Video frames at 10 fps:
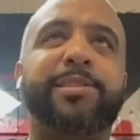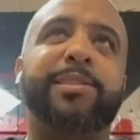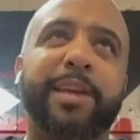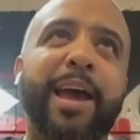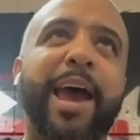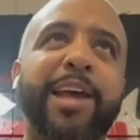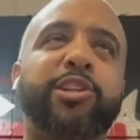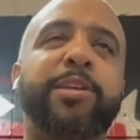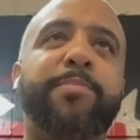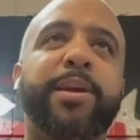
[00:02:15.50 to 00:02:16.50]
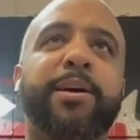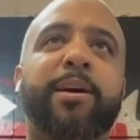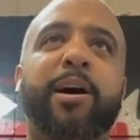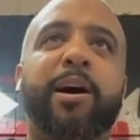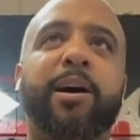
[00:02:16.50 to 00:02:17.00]
it's actually been a,
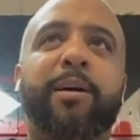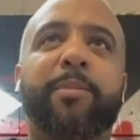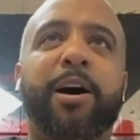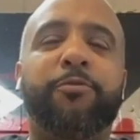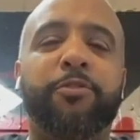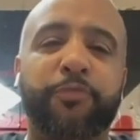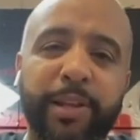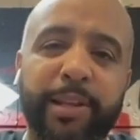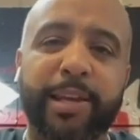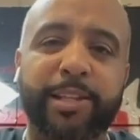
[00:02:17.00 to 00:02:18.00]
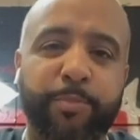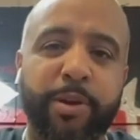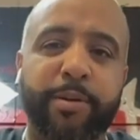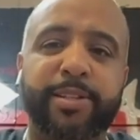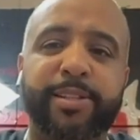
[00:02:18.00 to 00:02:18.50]
a, a fulfilling
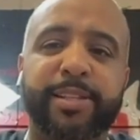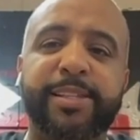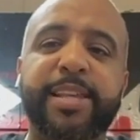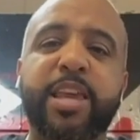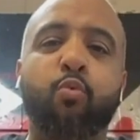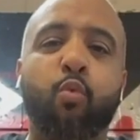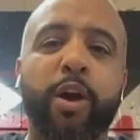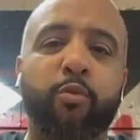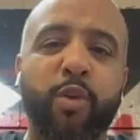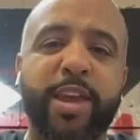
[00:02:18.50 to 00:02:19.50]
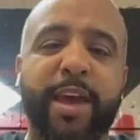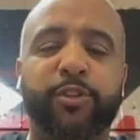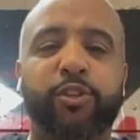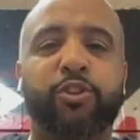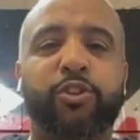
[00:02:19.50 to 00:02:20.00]
experience to see where we have
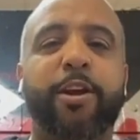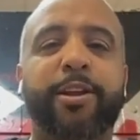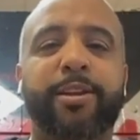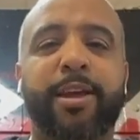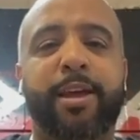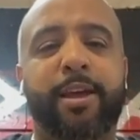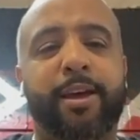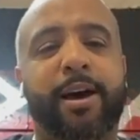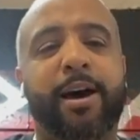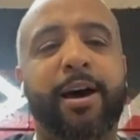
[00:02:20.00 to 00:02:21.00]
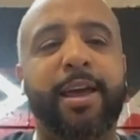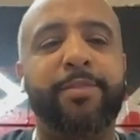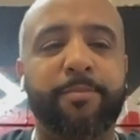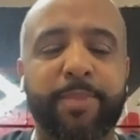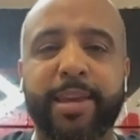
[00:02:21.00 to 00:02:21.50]
started uh,
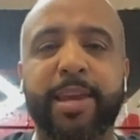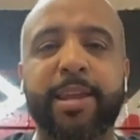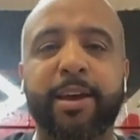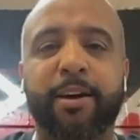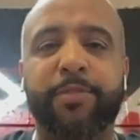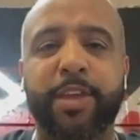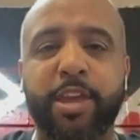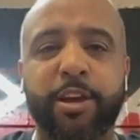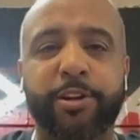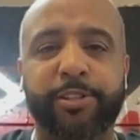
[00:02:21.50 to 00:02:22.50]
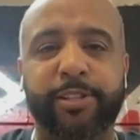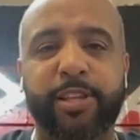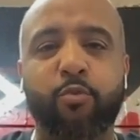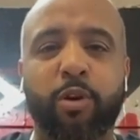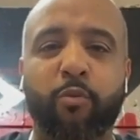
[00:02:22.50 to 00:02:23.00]
in the beginning of the year to
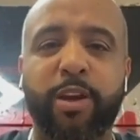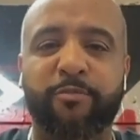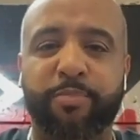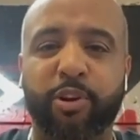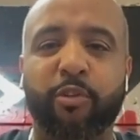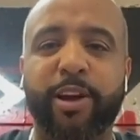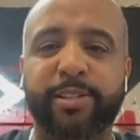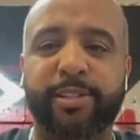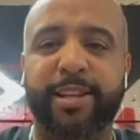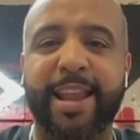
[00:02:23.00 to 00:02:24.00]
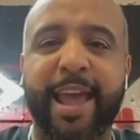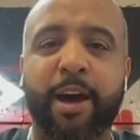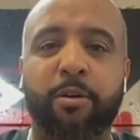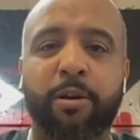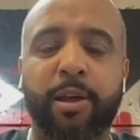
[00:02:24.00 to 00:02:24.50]
see where we have progressed to
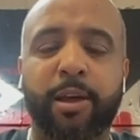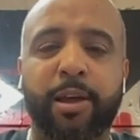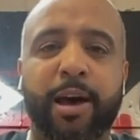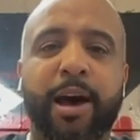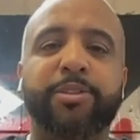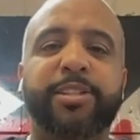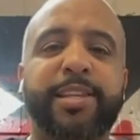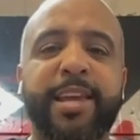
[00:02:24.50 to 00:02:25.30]
now. Uh, just